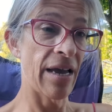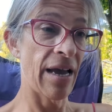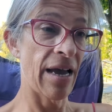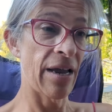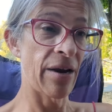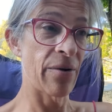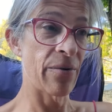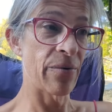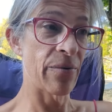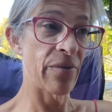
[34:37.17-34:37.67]
I
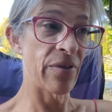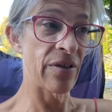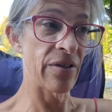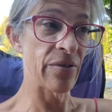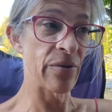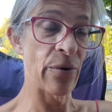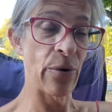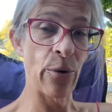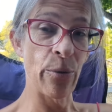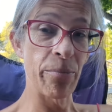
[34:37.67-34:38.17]
don't think
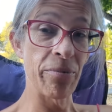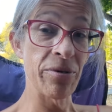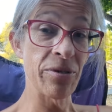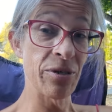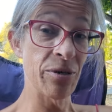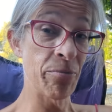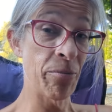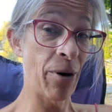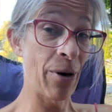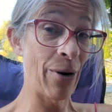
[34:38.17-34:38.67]
they're open
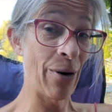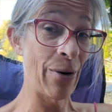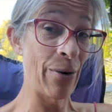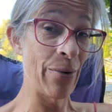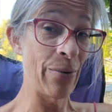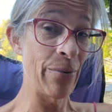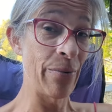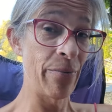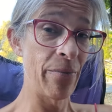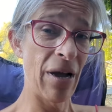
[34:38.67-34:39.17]

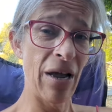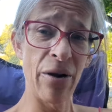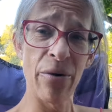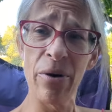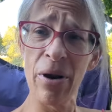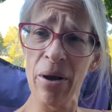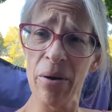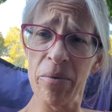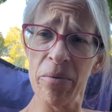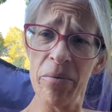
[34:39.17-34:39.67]
tomorrow. I don't
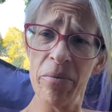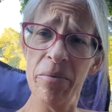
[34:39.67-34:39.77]
know.